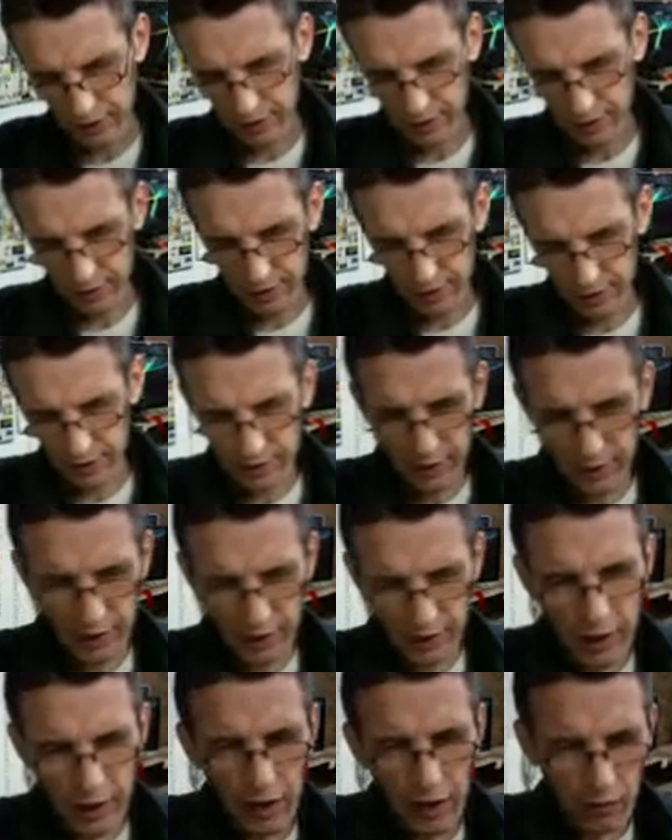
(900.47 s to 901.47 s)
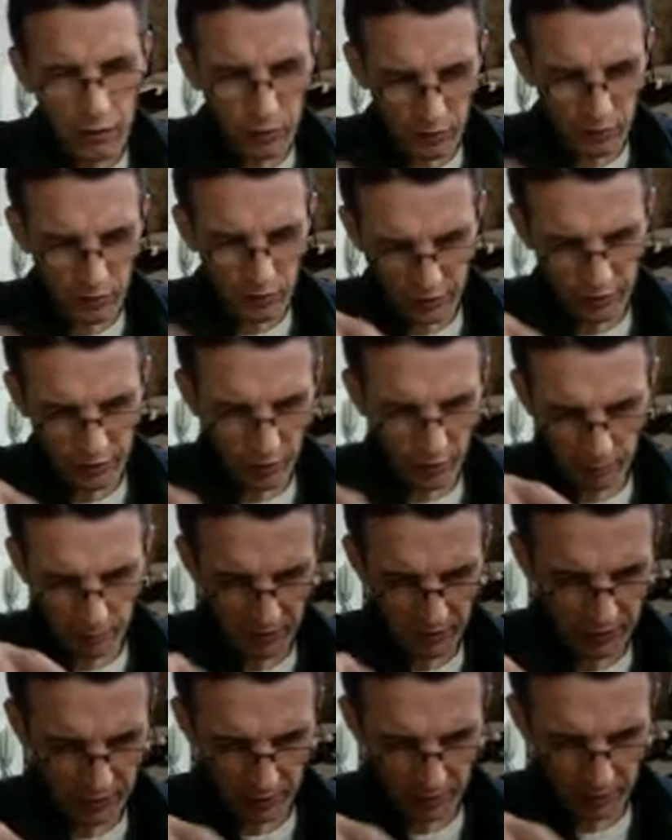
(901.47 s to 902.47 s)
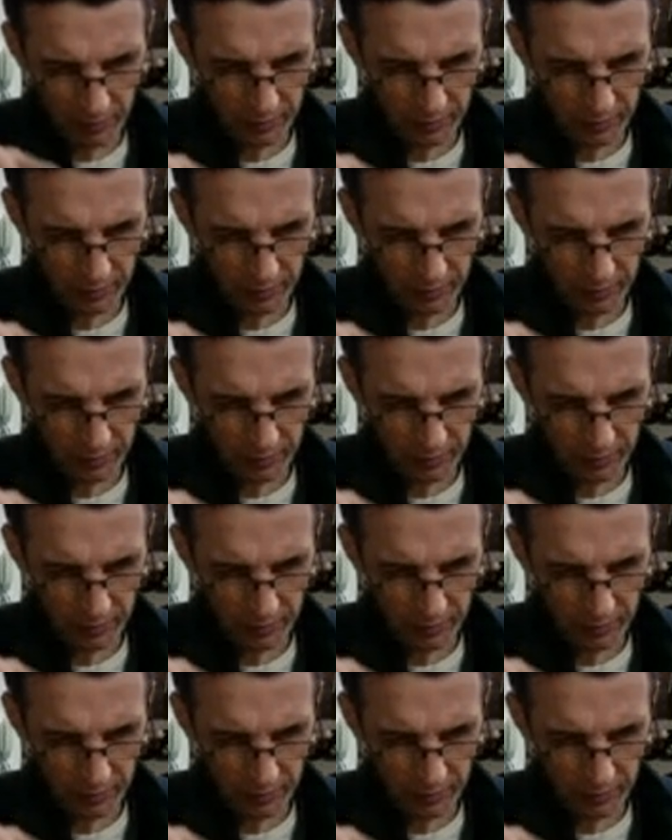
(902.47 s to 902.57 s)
and they curl on the top of them.